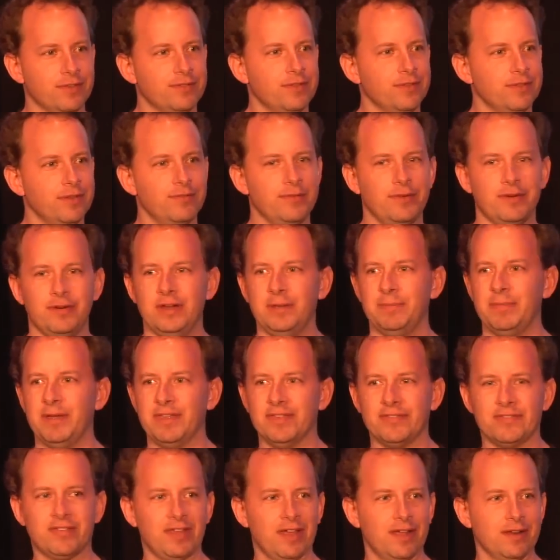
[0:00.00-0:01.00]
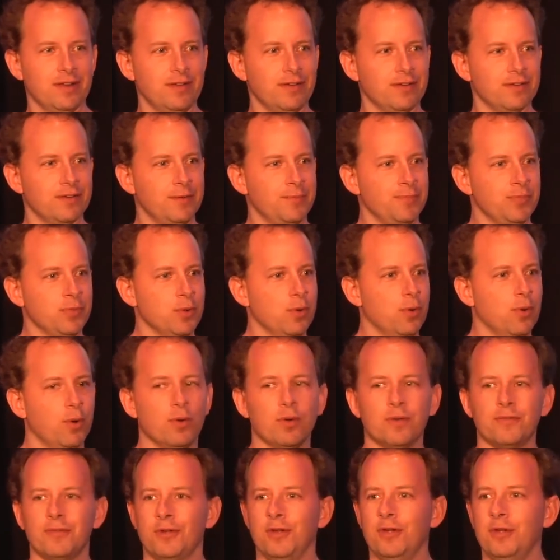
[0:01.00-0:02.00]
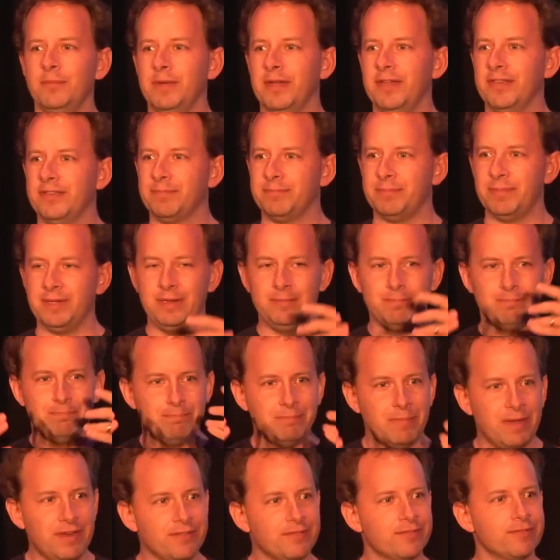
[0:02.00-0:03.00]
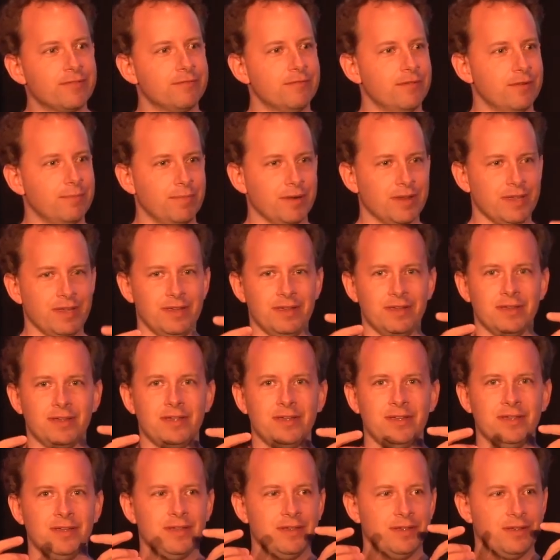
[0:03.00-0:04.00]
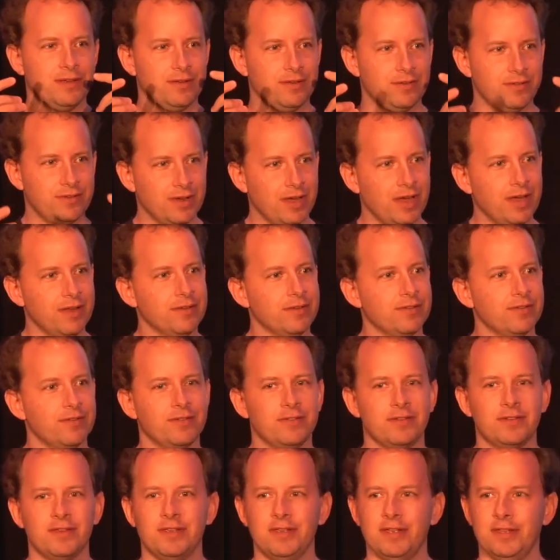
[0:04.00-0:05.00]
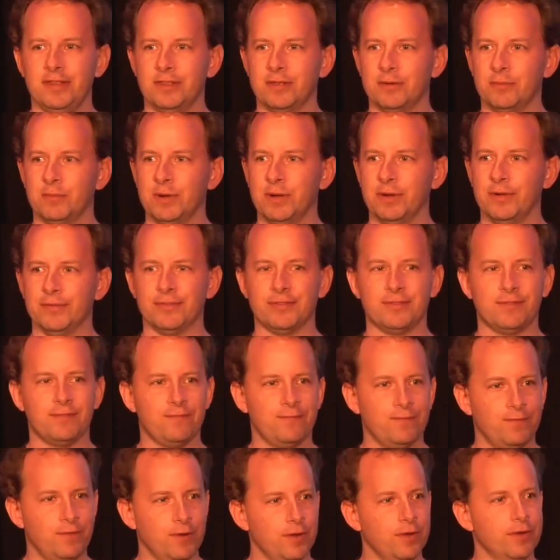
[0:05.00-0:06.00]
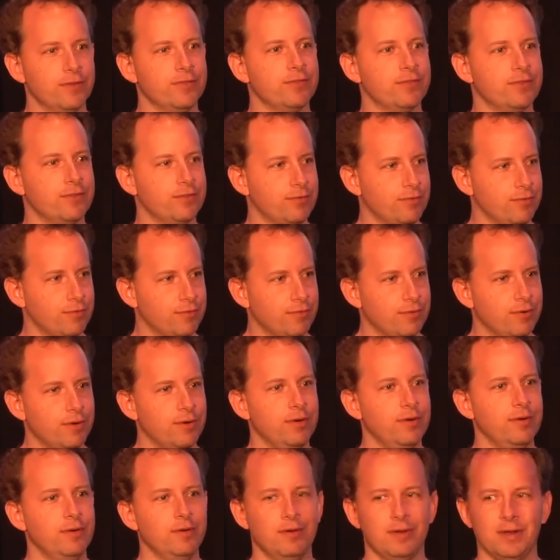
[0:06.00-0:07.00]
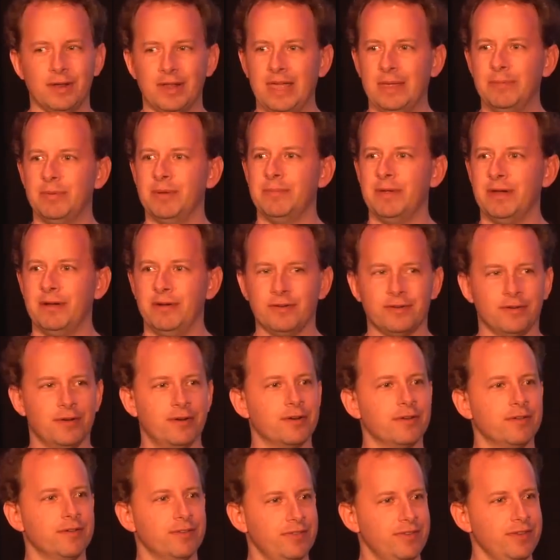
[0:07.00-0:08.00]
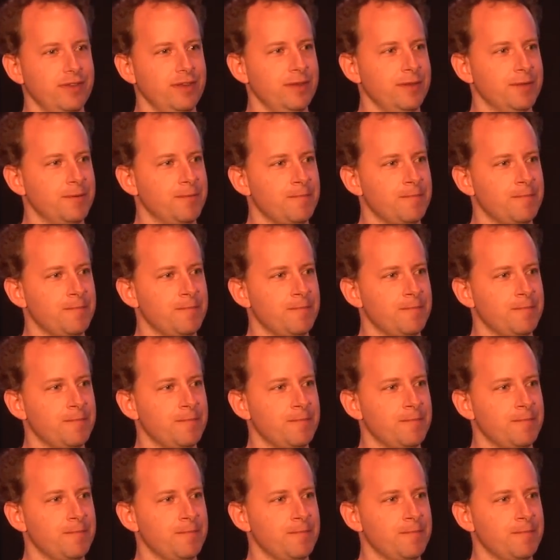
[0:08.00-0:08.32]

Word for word: to the very best talent, all of whom has been measurably judged in the world's first true labour meritocracy.